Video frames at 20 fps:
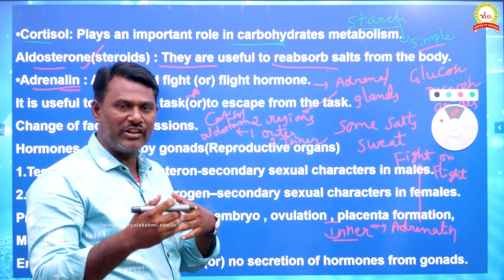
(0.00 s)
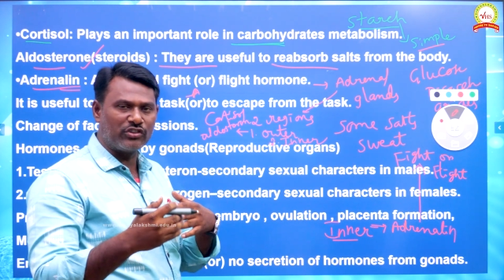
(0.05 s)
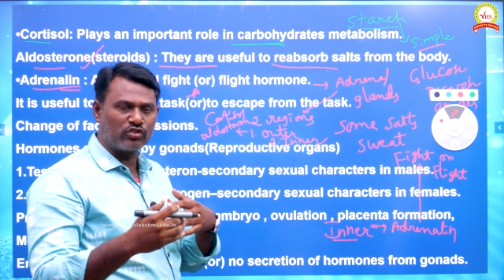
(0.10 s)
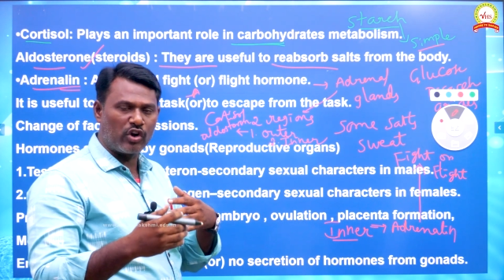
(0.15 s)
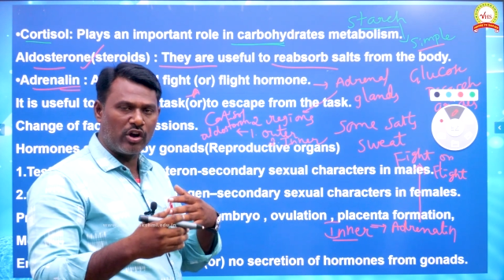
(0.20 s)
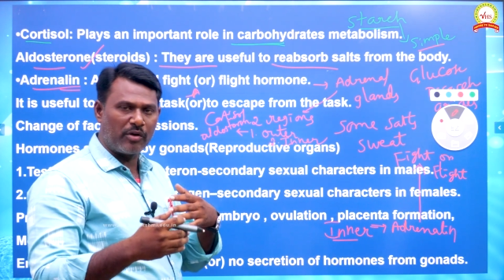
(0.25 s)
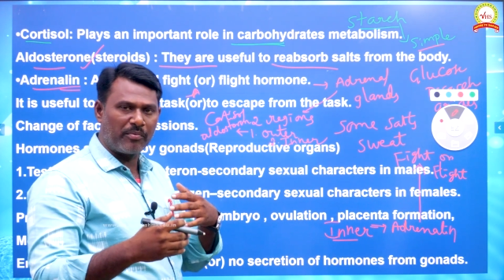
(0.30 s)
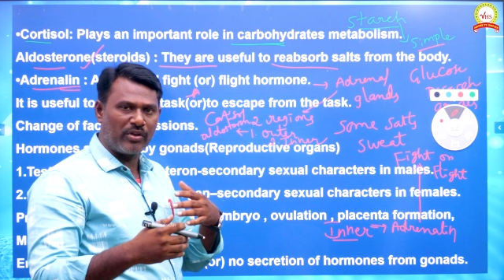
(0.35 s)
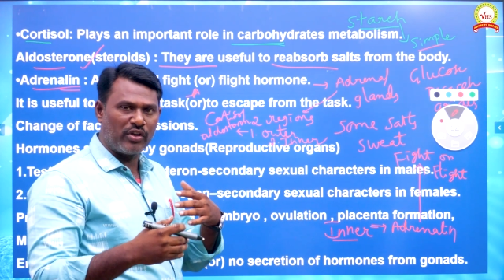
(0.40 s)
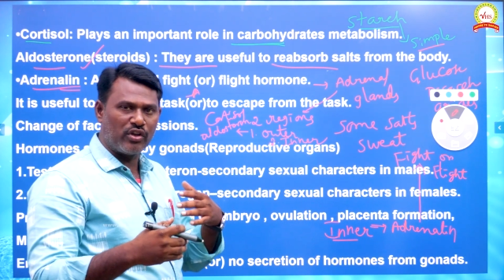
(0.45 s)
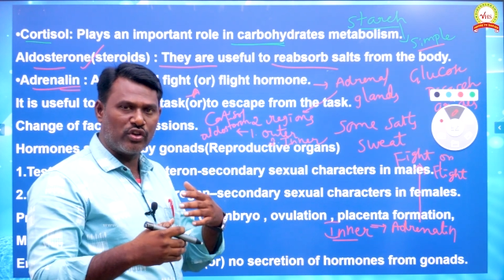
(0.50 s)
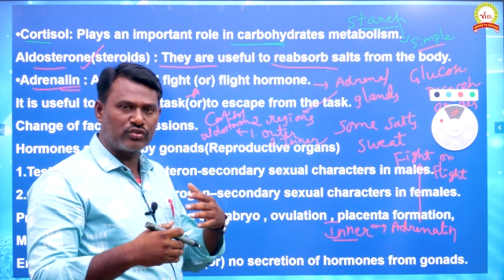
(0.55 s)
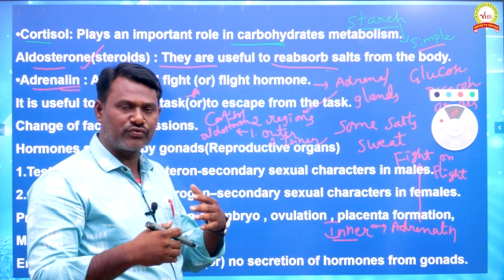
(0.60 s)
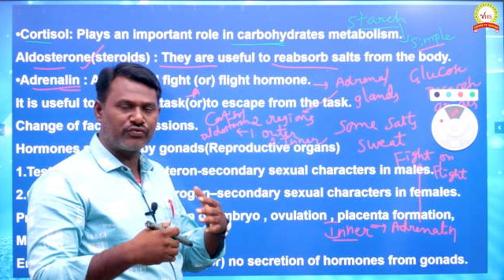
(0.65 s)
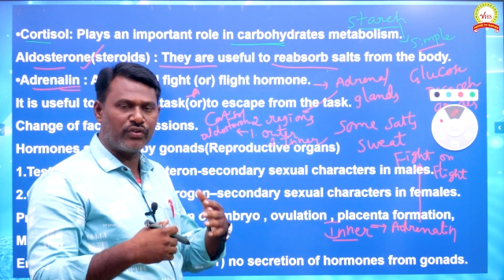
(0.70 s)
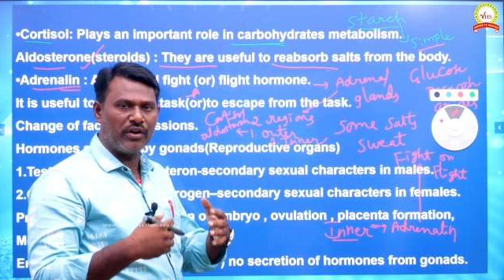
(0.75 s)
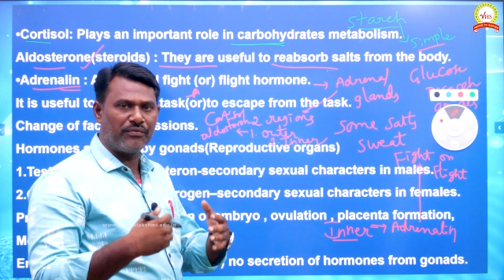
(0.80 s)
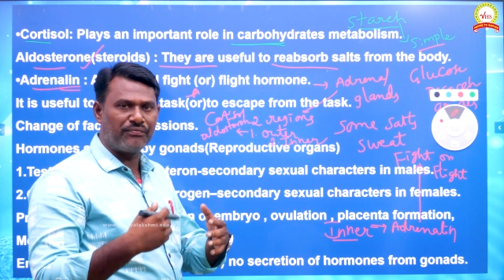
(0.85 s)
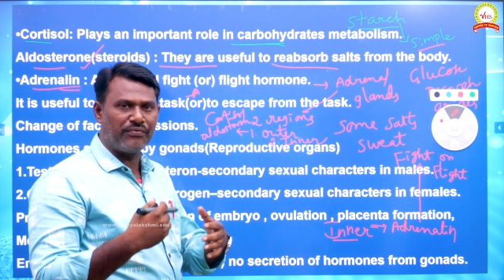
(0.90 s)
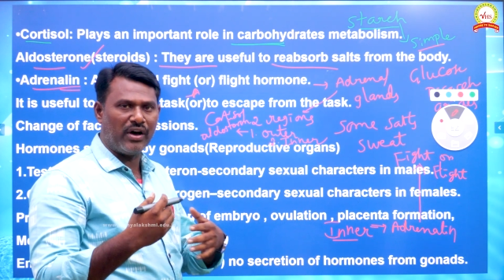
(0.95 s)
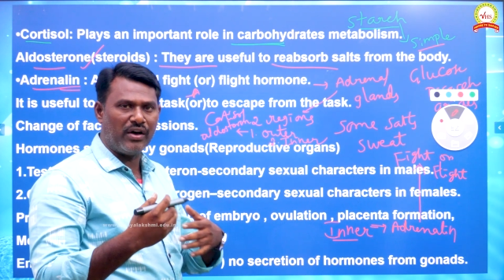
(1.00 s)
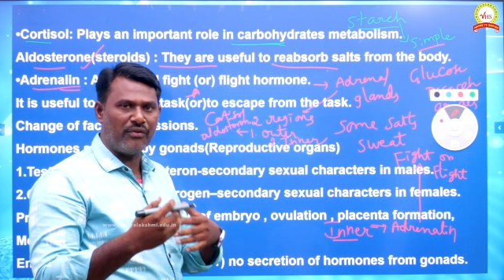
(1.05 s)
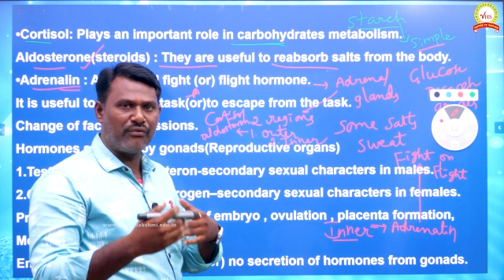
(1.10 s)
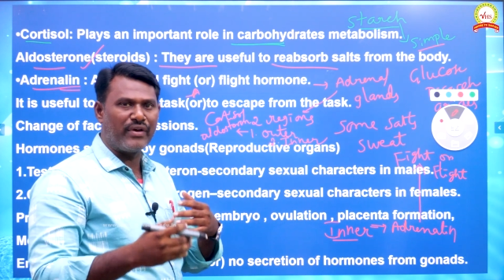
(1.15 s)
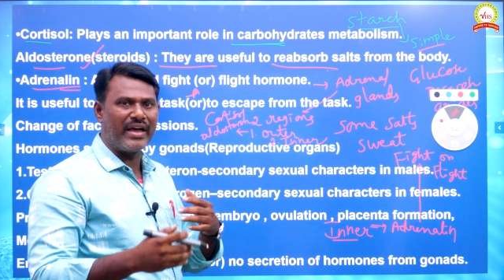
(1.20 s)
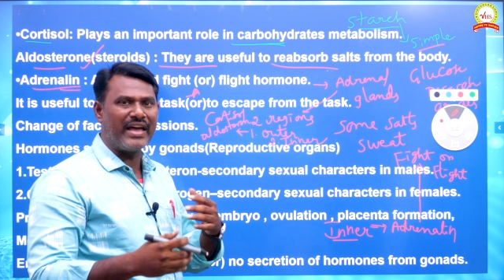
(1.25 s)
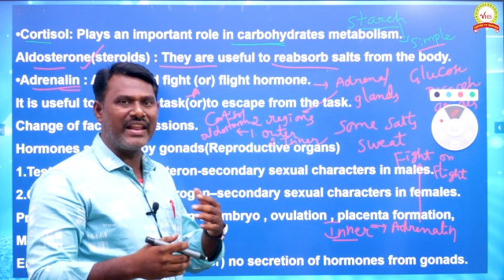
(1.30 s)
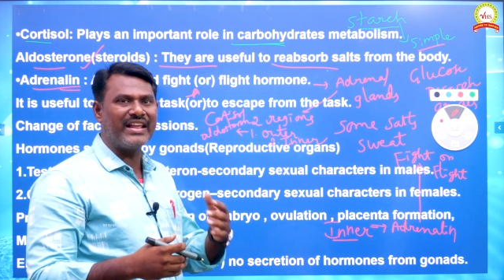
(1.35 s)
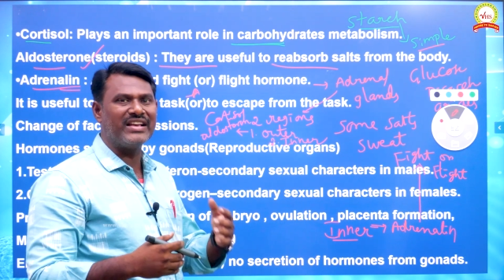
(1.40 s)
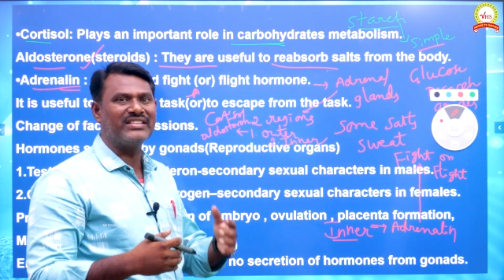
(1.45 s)
is going to be useful for
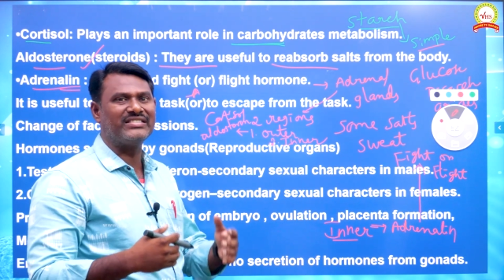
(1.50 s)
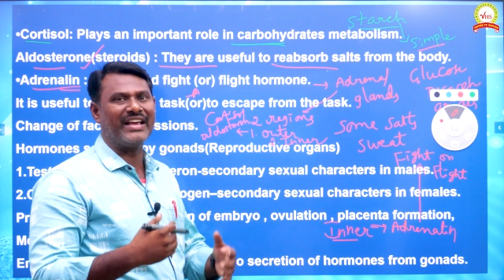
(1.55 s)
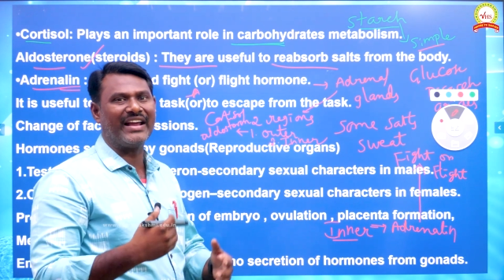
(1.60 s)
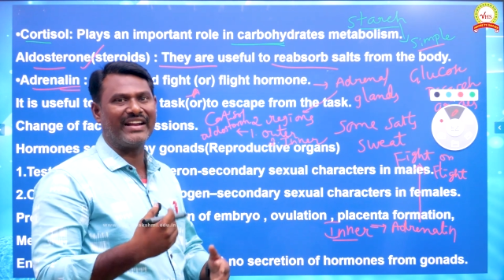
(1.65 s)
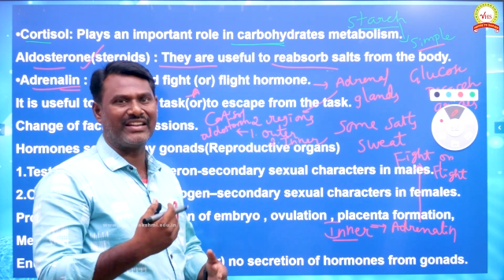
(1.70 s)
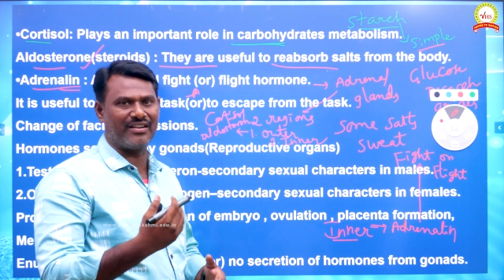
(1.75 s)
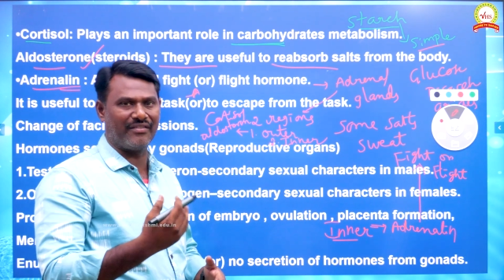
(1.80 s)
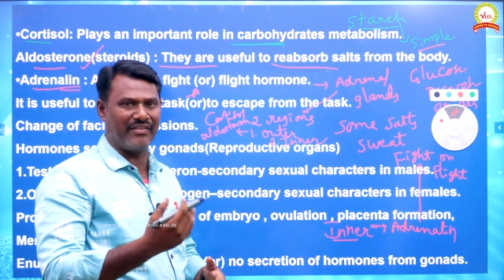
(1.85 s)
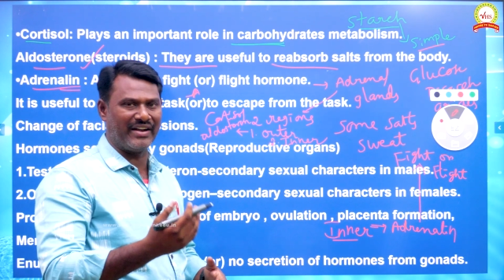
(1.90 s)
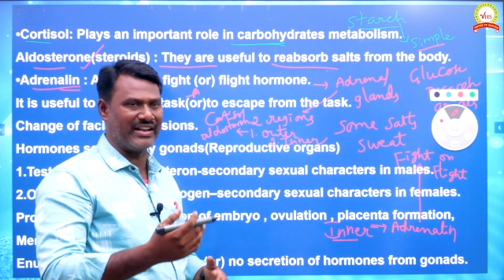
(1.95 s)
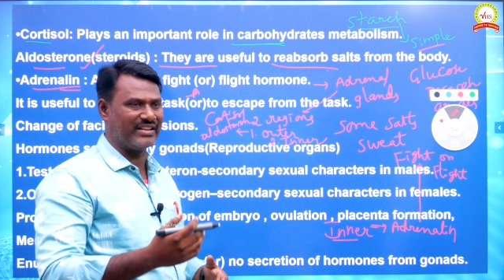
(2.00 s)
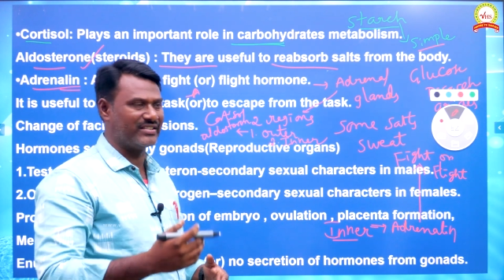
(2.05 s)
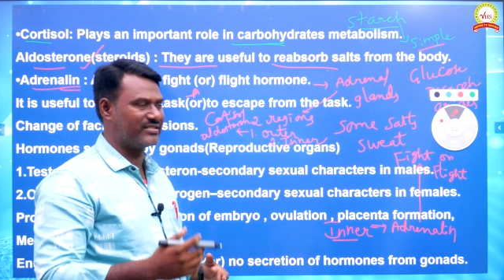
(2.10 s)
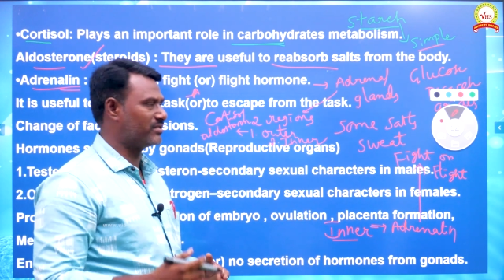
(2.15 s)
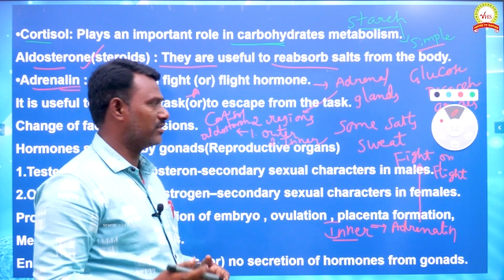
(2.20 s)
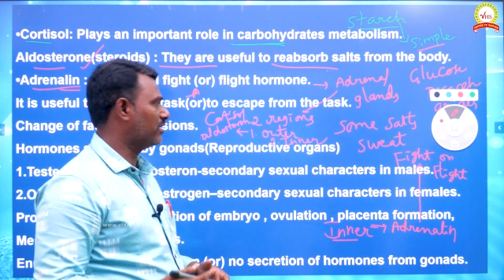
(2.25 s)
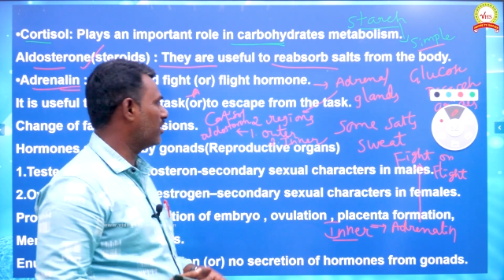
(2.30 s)
various activities.